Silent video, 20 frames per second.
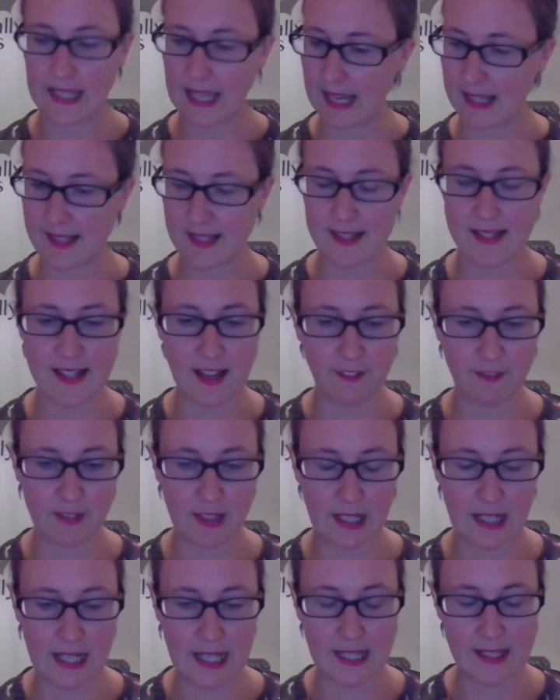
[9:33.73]
Yes,
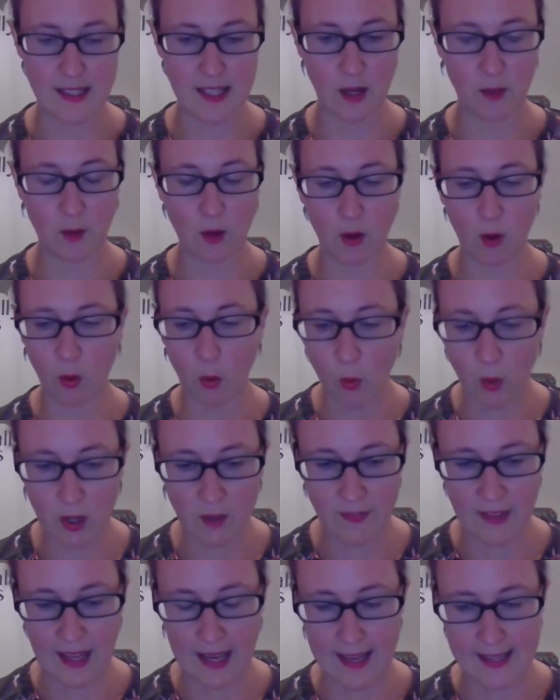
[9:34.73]
definitely. So all
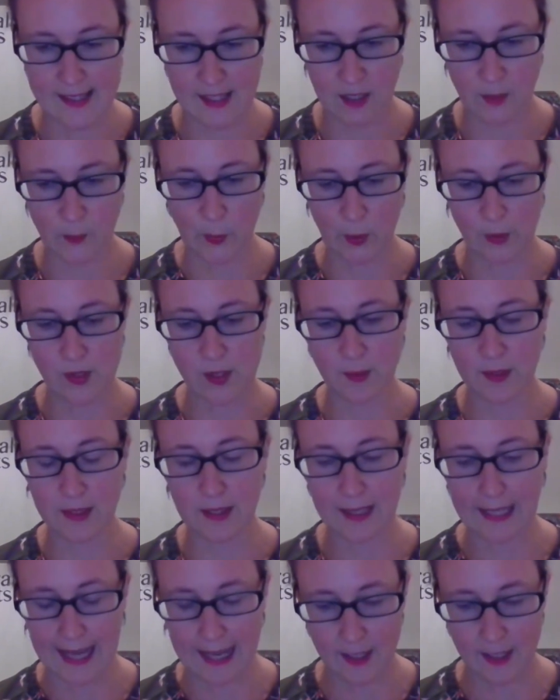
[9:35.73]
of that is in the book. So in
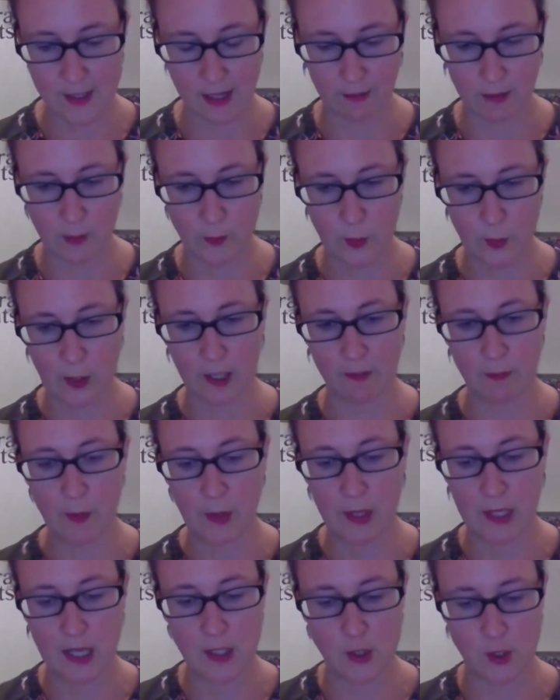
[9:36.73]
the Cat Chakra book, I've
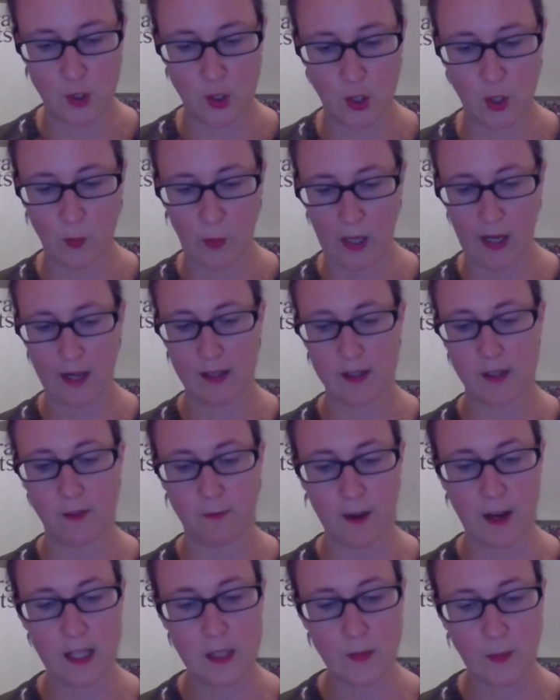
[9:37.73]
put it into 2 parts. The
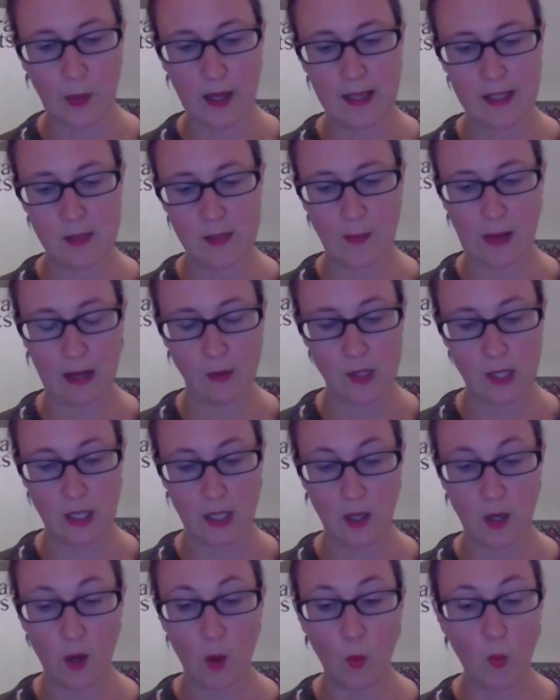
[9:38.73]
first part is about
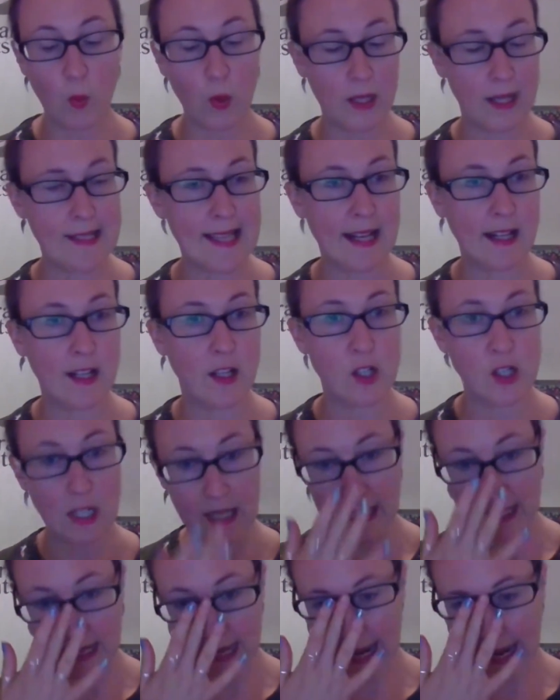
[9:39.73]
what is
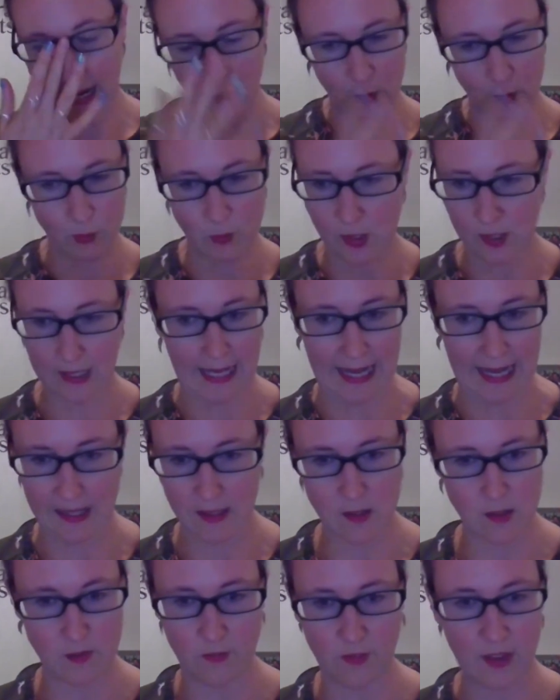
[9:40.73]
energy? How do
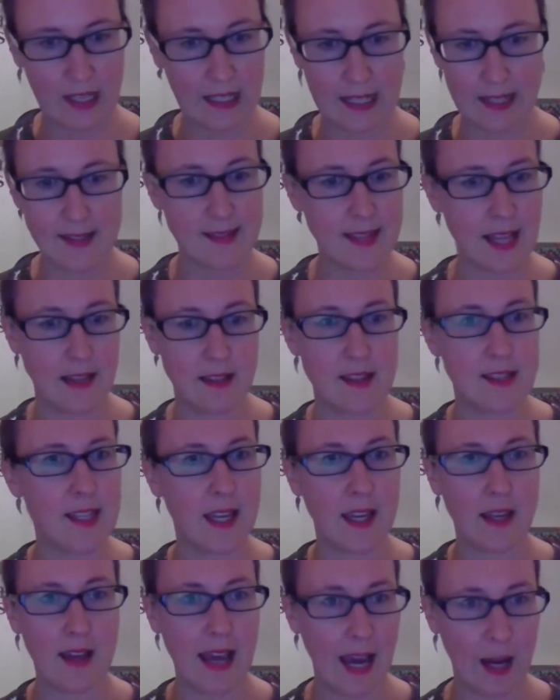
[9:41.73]
cats feel it, sense
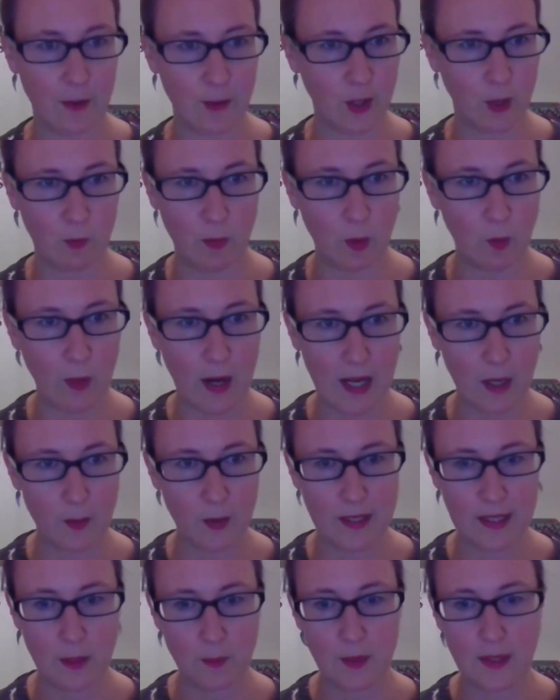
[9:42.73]
it? How can we work
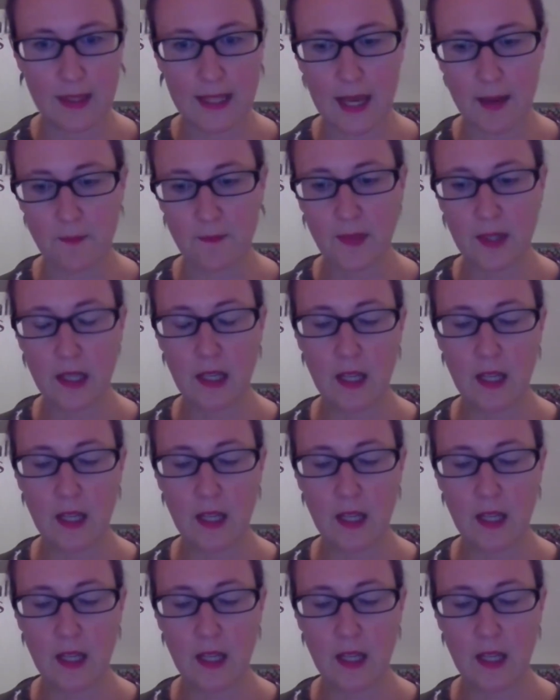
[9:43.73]
with it with them?